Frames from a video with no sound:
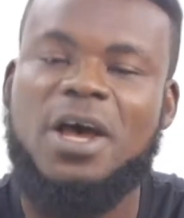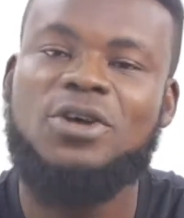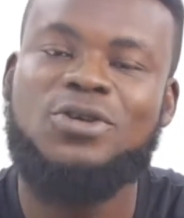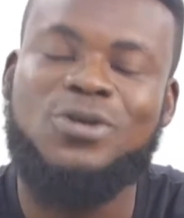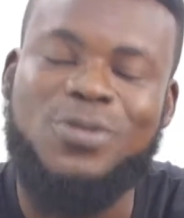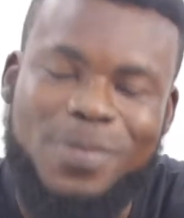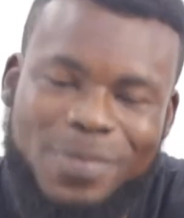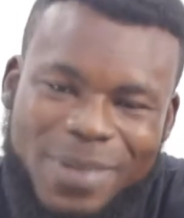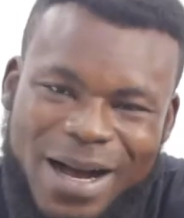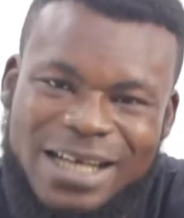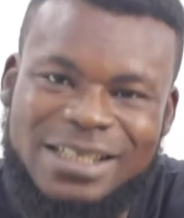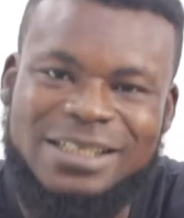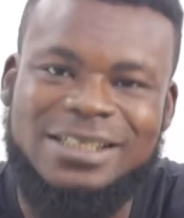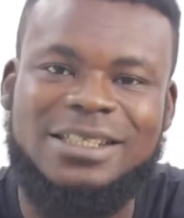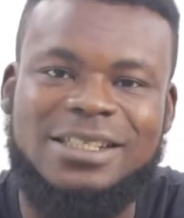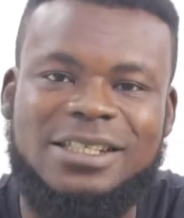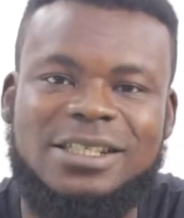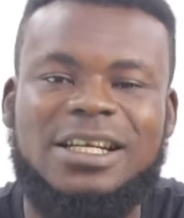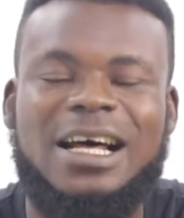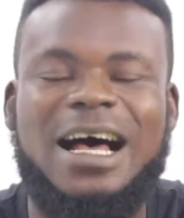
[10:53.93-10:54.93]
you might
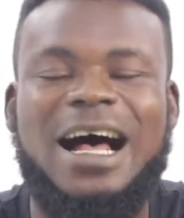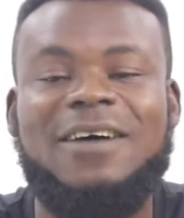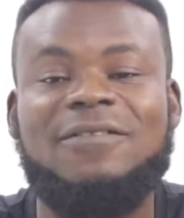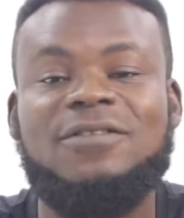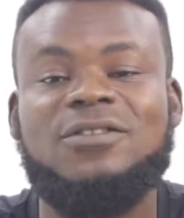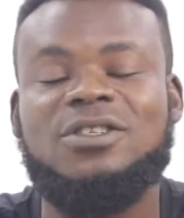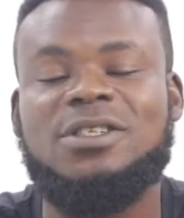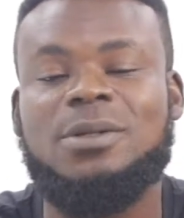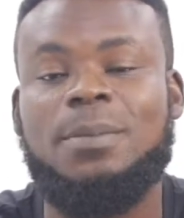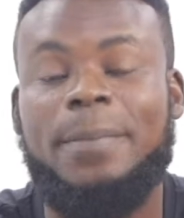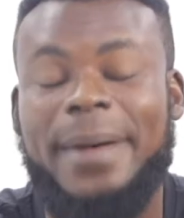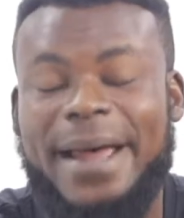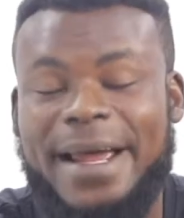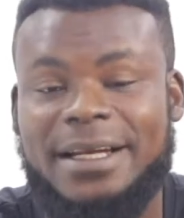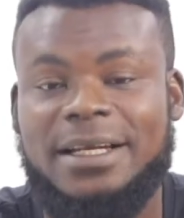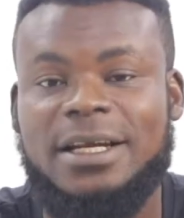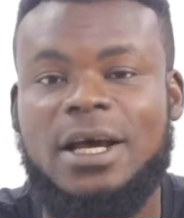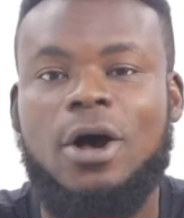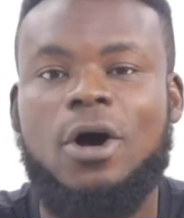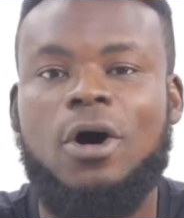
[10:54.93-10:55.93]
still have to
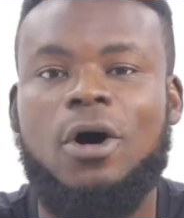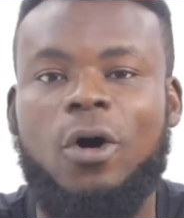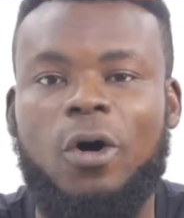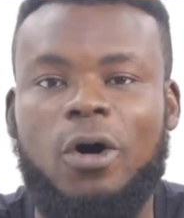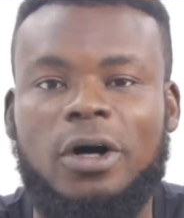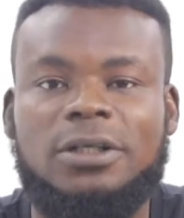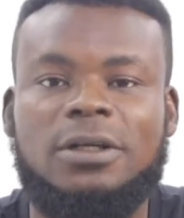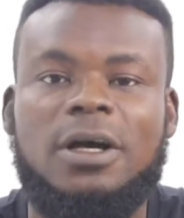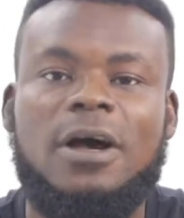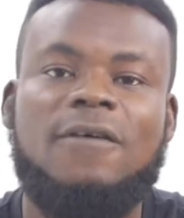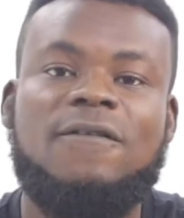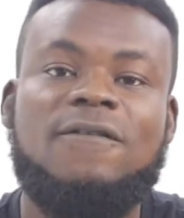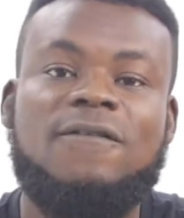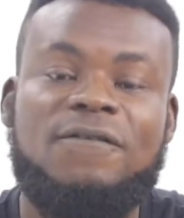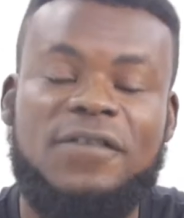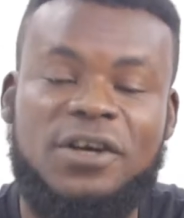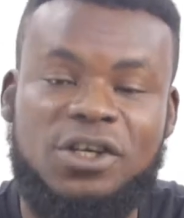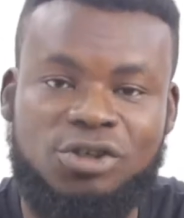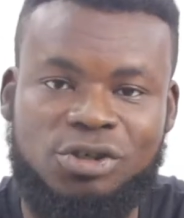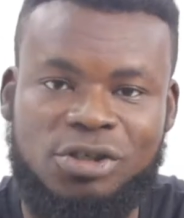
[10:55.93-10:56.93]
depend on
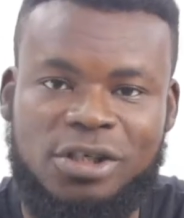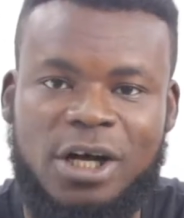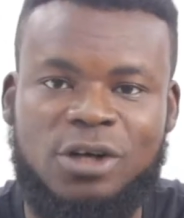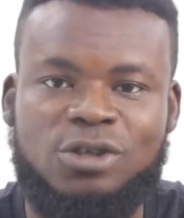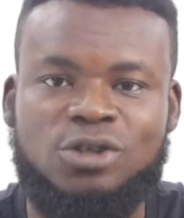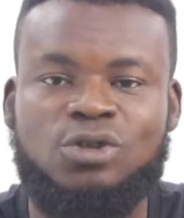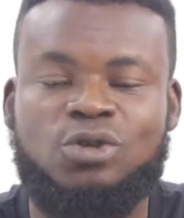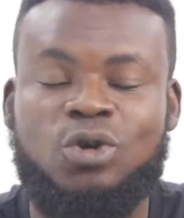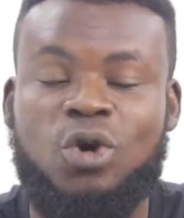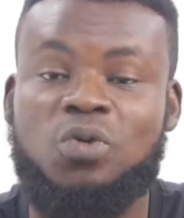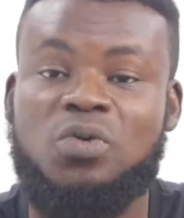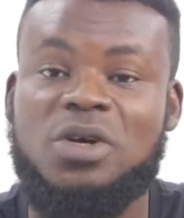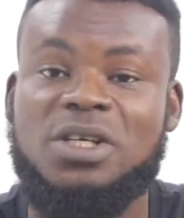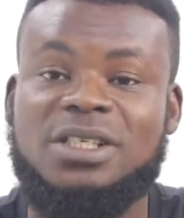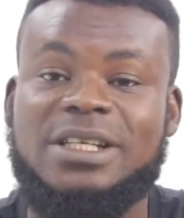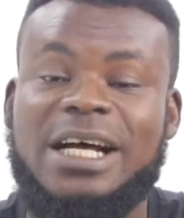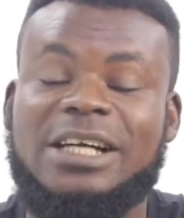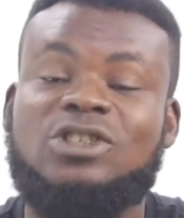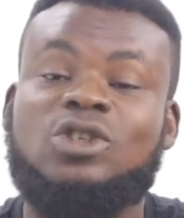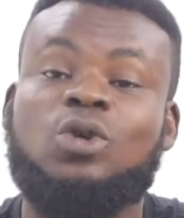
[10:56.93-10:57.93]
fictional
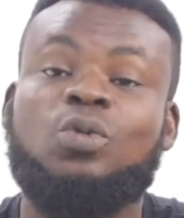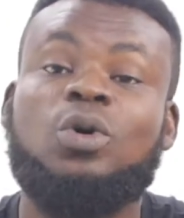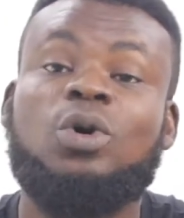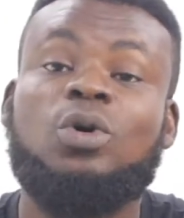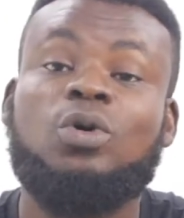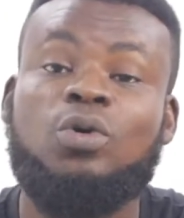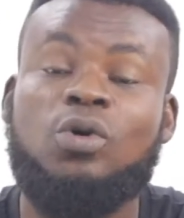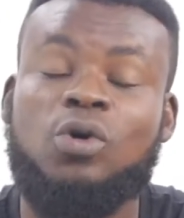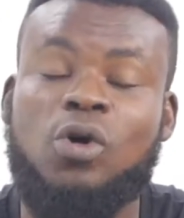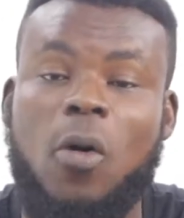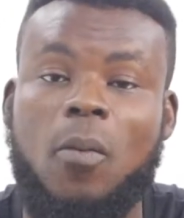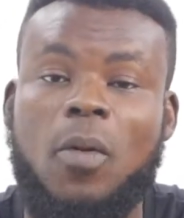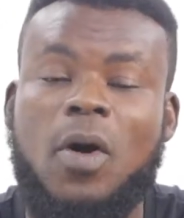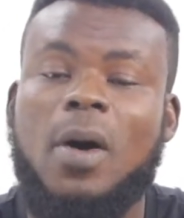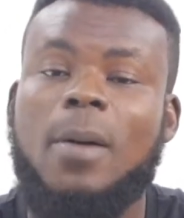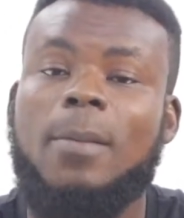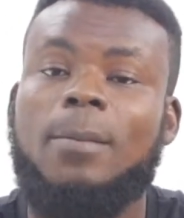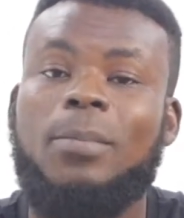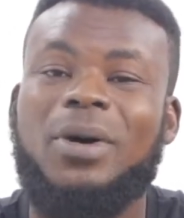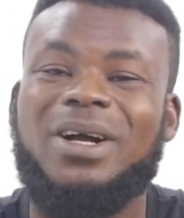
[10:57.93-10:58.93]
stories that you will cook up,
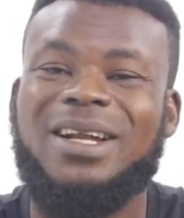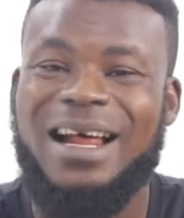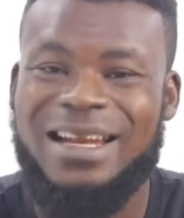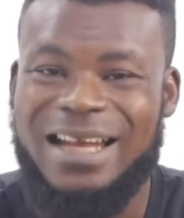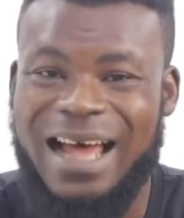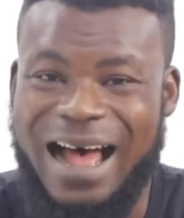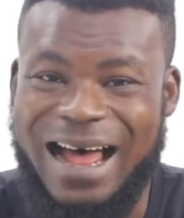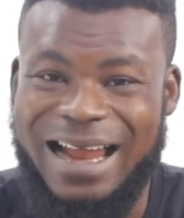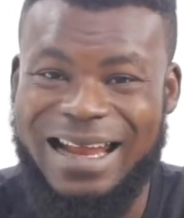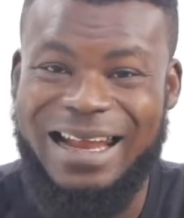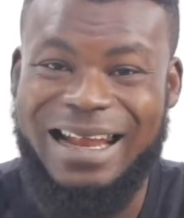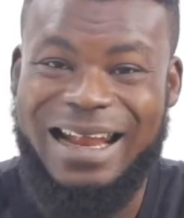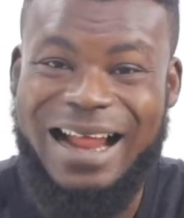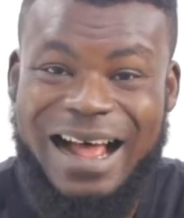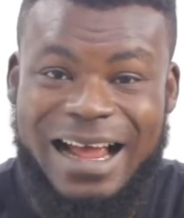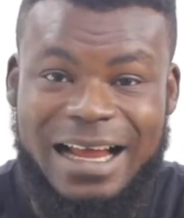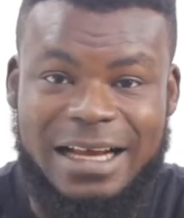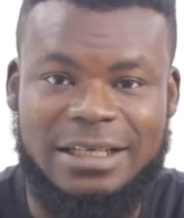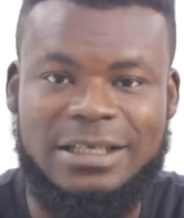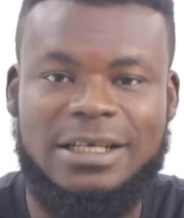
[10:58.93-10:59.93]
but that
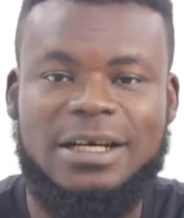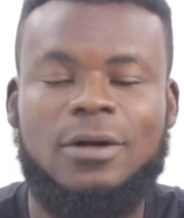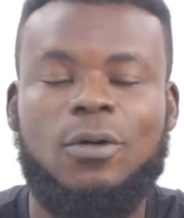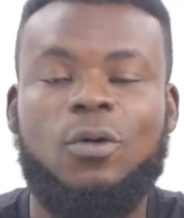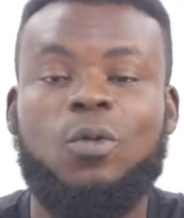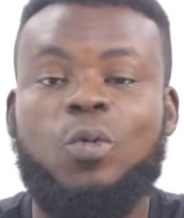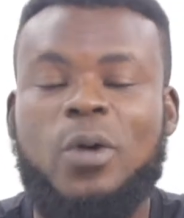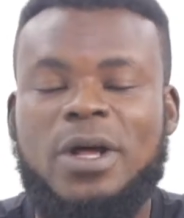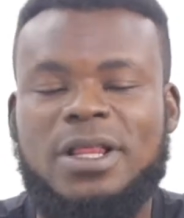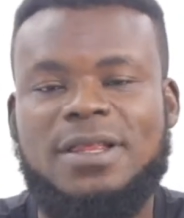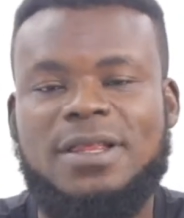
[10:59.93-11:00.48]
align with